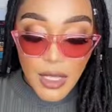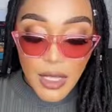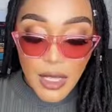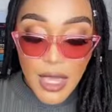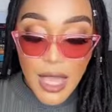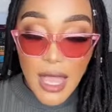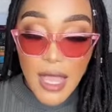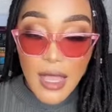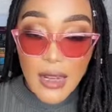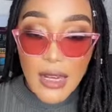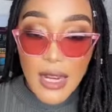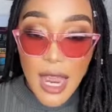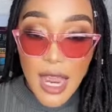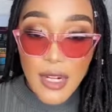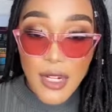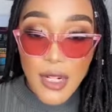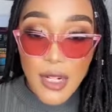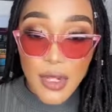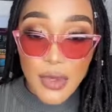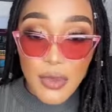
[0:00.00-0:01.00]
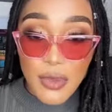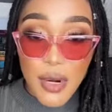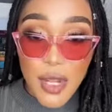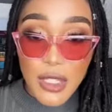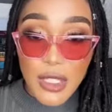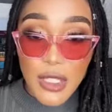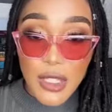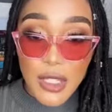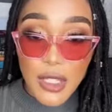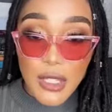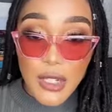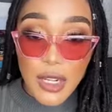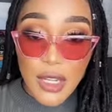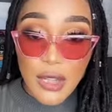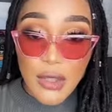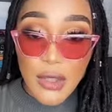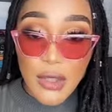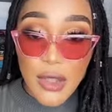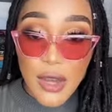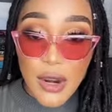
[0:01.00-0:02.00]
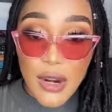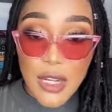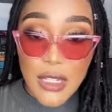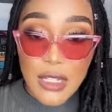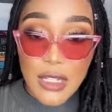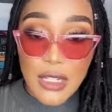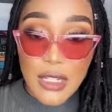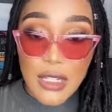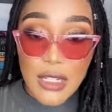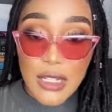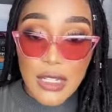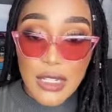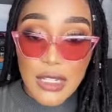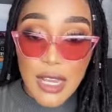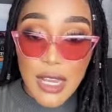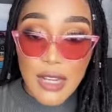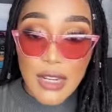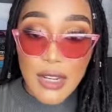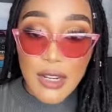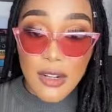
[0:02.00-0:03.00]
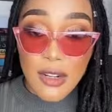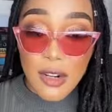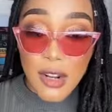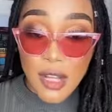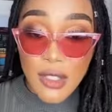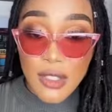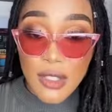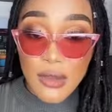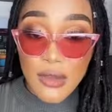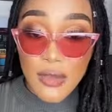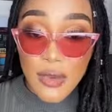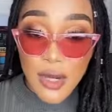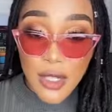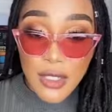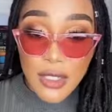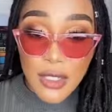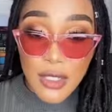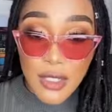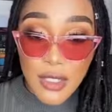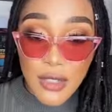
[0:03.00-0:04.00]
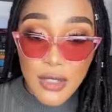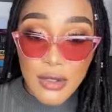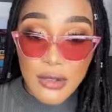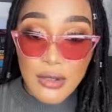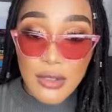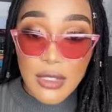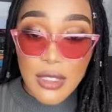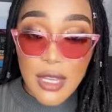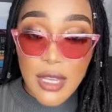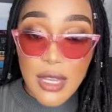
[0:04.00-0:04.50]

The National Prosecuting Authority deciding not to prosecute